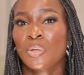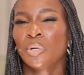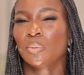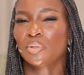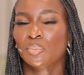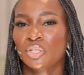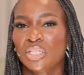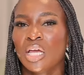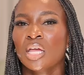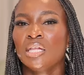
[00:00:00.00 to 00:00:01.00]
When you wake up in the
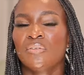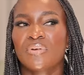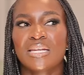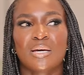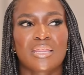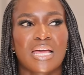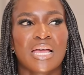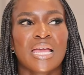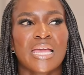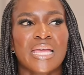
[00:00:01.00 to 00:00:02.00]
morning, you find out that